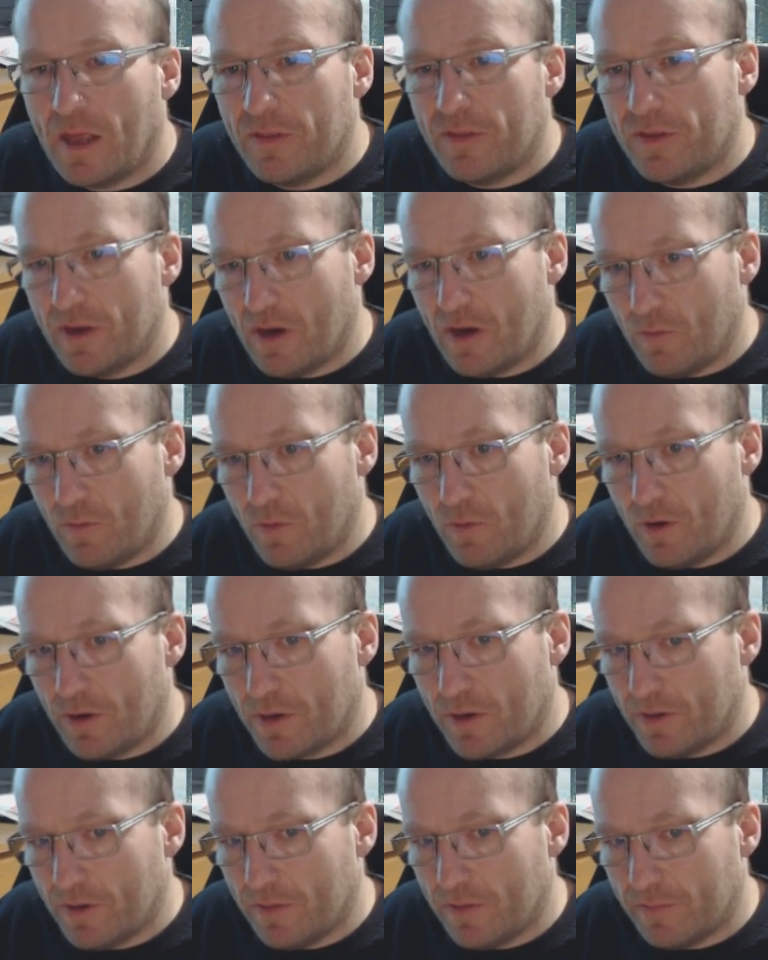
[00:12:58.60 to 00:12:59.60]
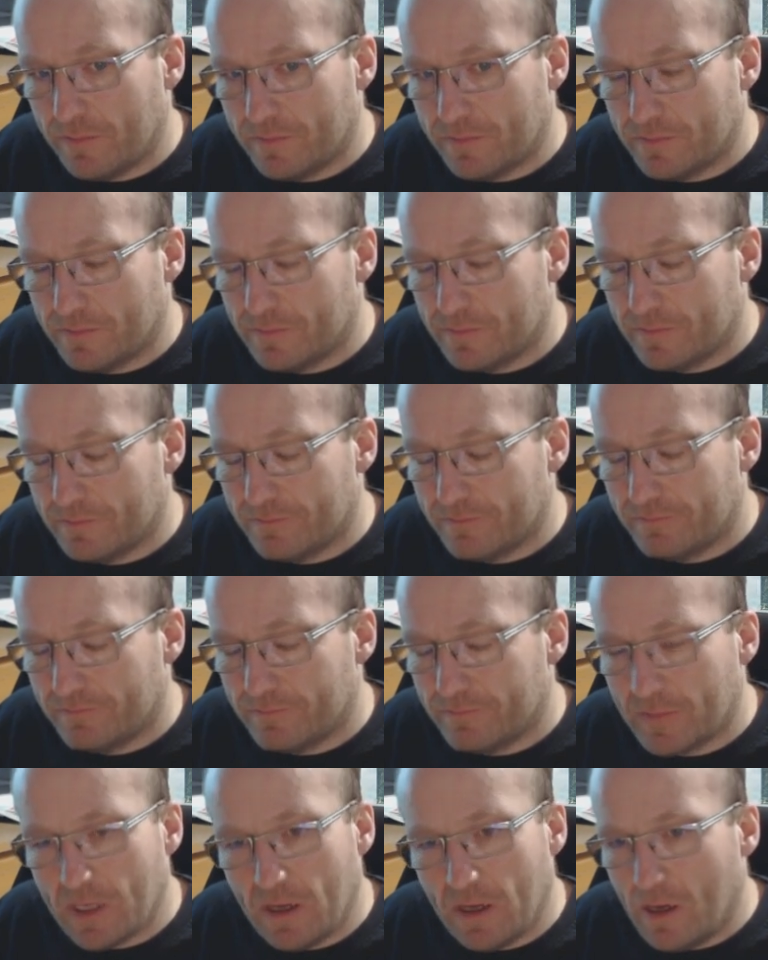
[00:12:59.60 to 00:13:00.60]
And the artwork.
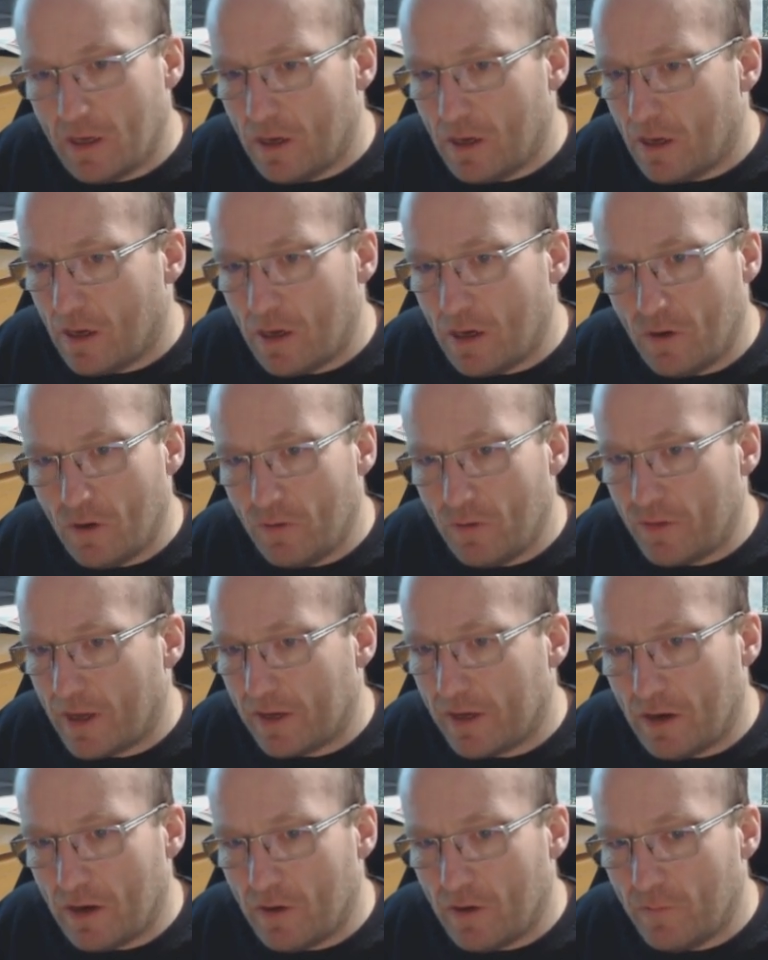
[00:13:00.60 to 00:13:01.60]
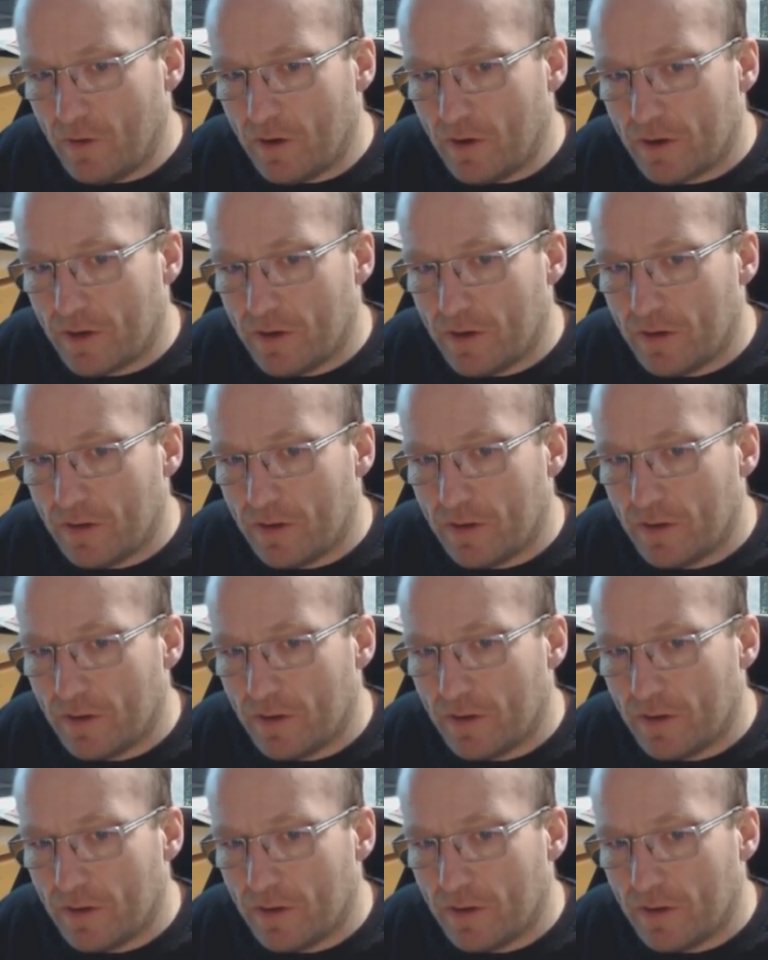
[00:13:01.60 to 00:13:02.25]
Oh, that artwork.